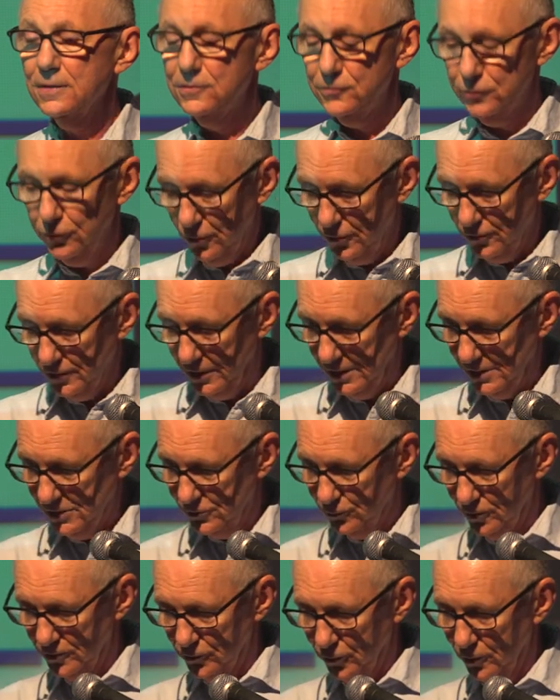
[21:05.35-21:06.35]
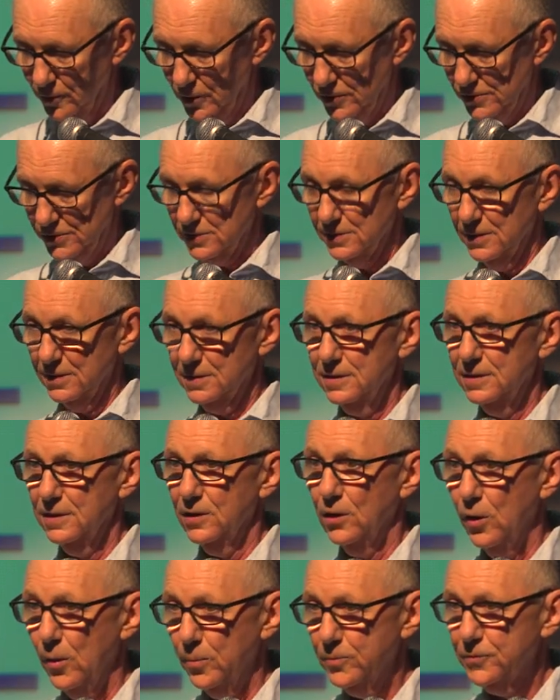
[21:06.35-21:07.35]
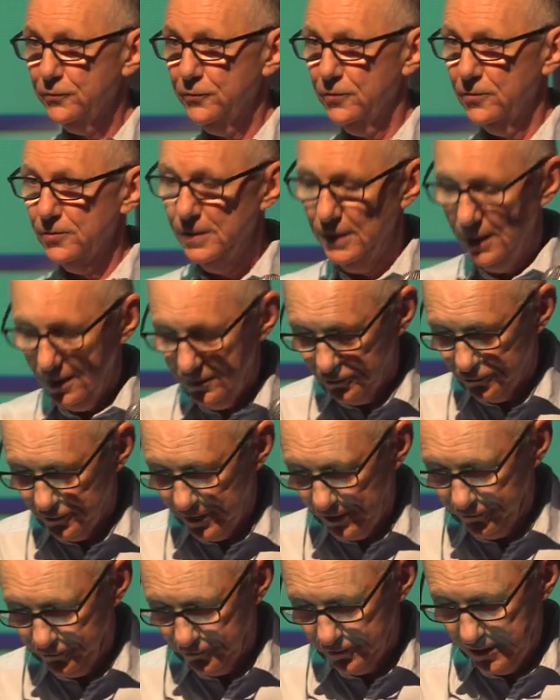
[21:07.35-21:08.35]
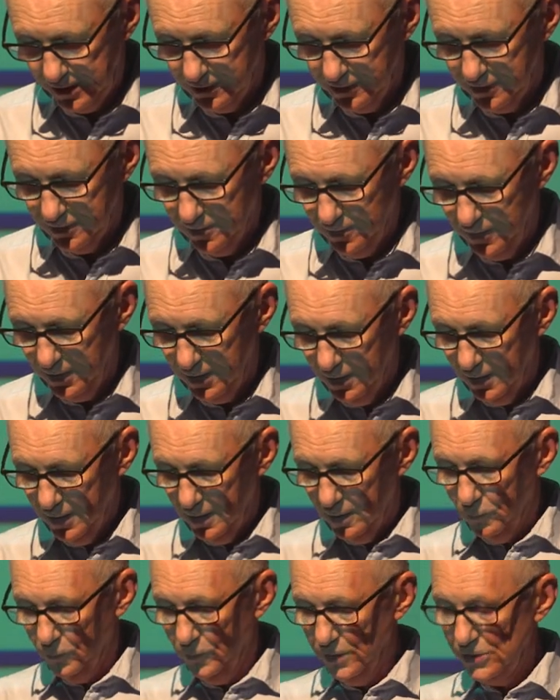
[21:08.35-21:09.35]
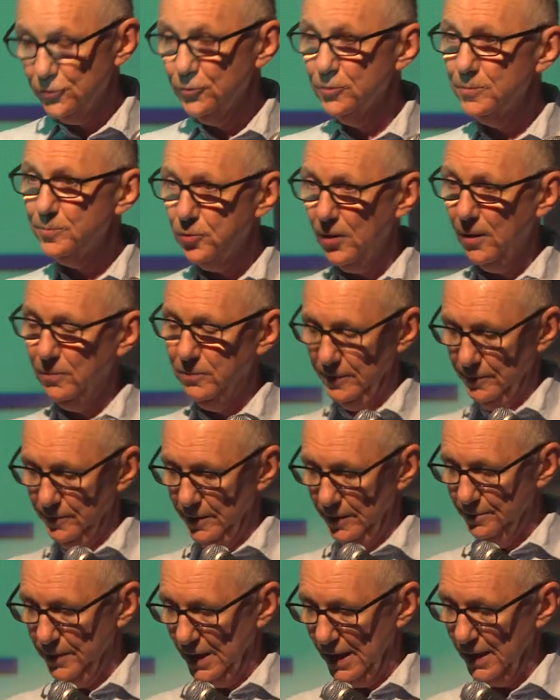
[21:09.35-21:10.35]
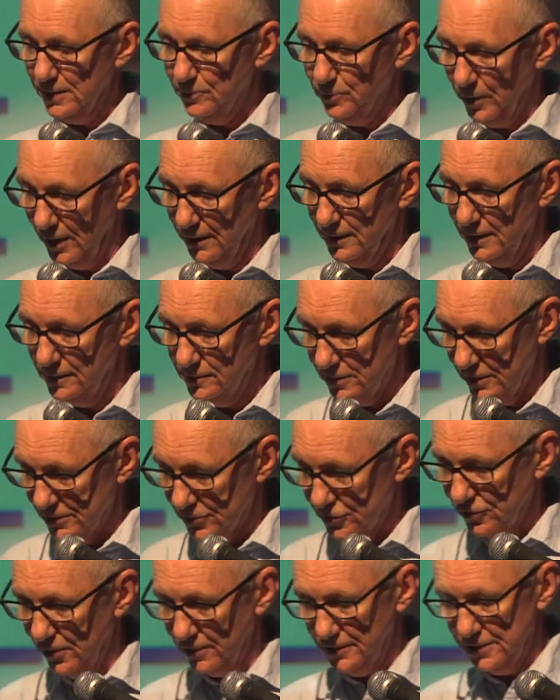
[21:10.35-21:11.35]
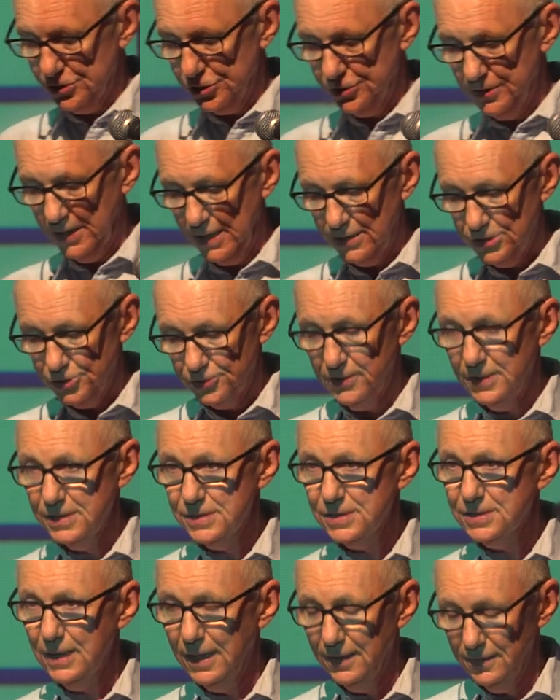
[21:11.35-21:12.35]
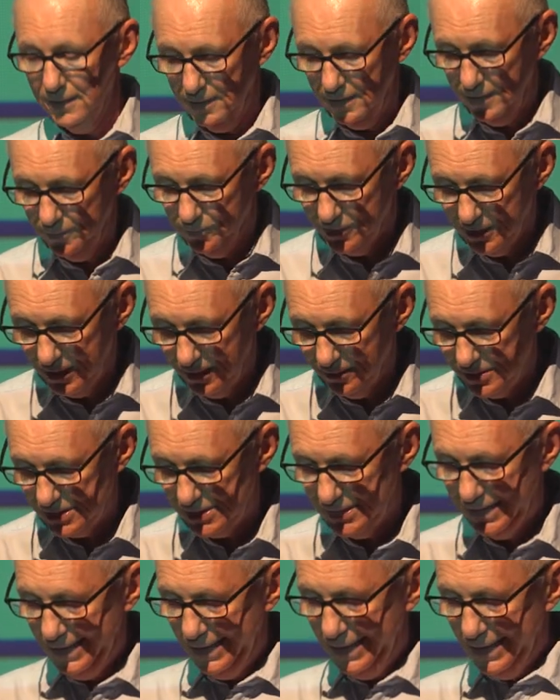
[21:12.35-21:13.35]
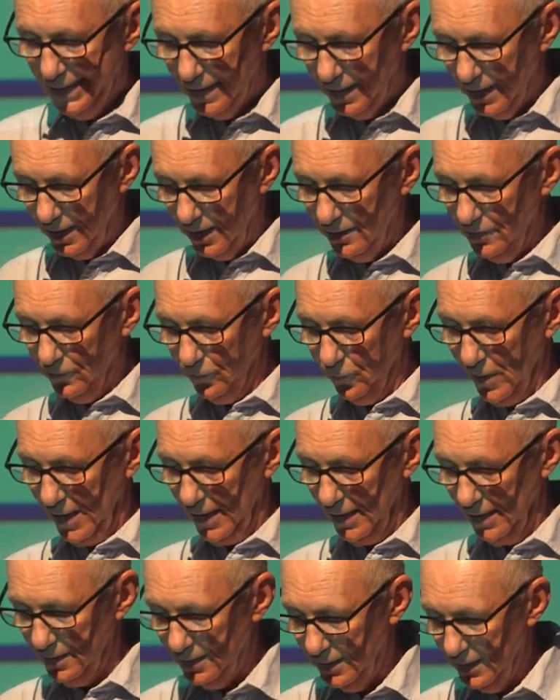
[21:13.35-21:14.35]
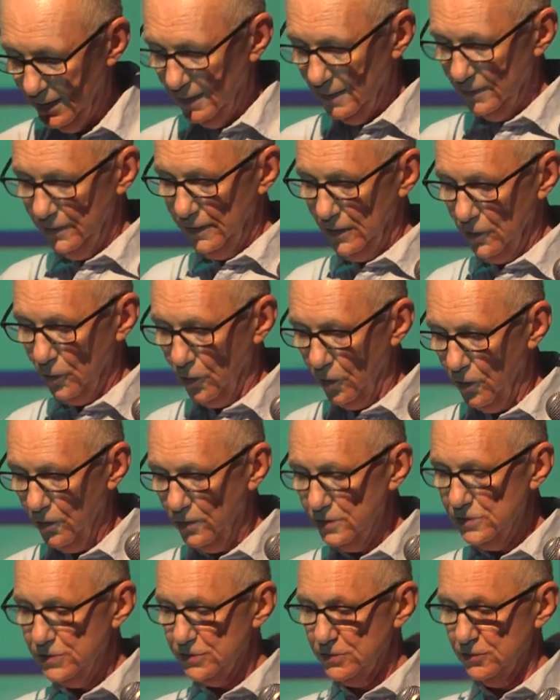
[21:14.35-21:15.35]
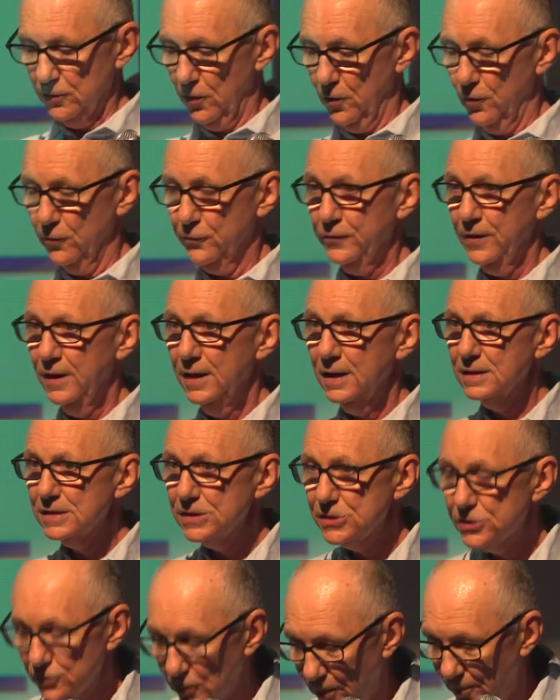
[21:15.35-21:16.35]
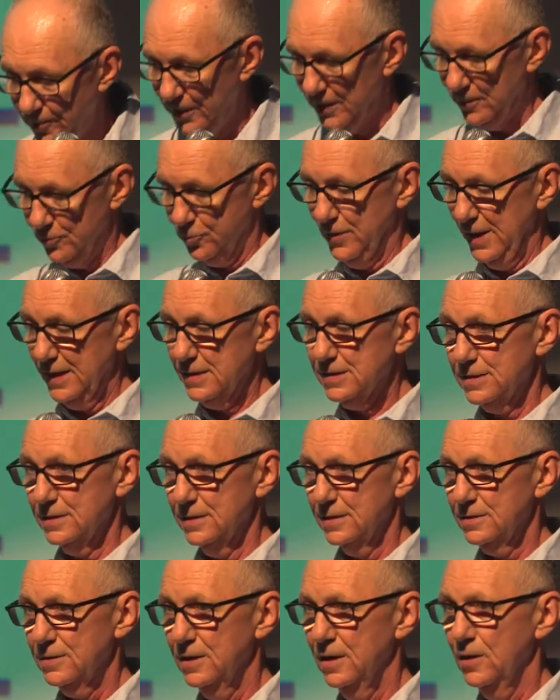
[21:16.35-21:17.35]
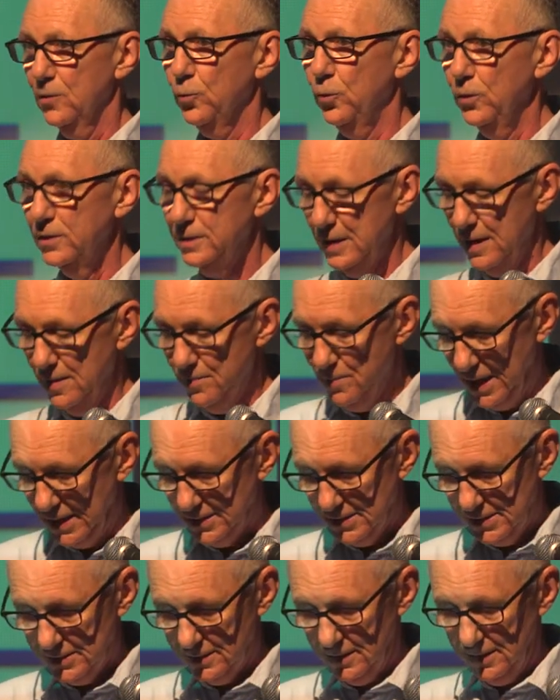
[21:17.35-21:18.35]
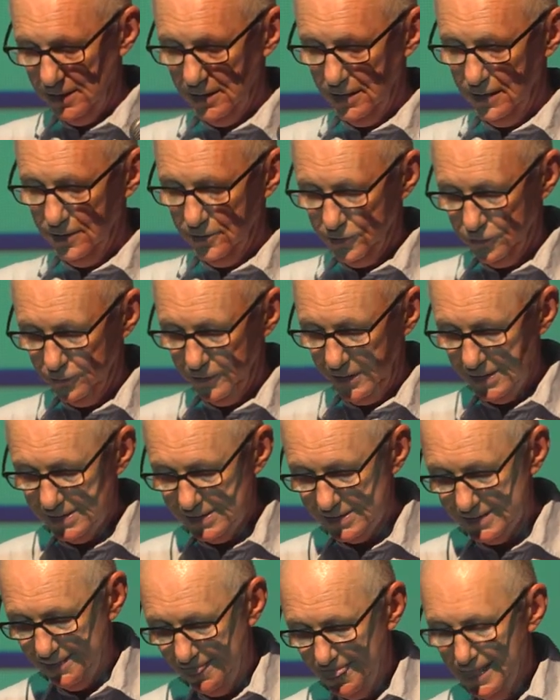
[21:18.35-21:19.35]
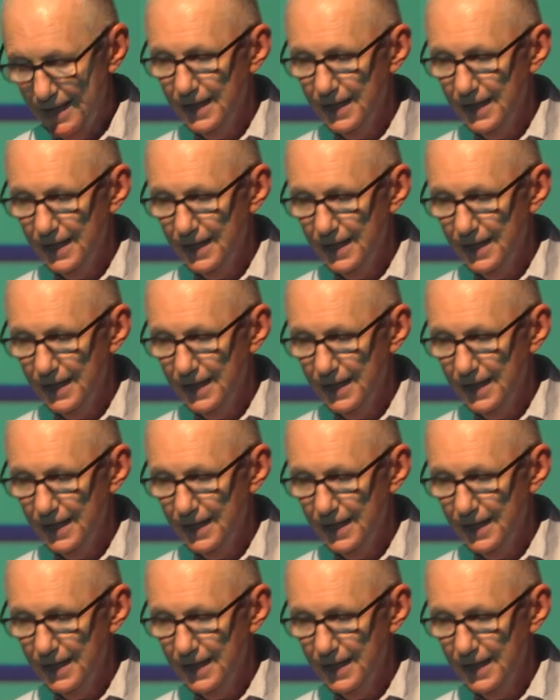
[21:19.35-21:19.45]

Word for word: the Tories would almost certainly opt for another referendum, which could probably be backed by the Scottish Nationalists and the Lib Dems. Either way, the odds of stopping Brexit would immensely increase.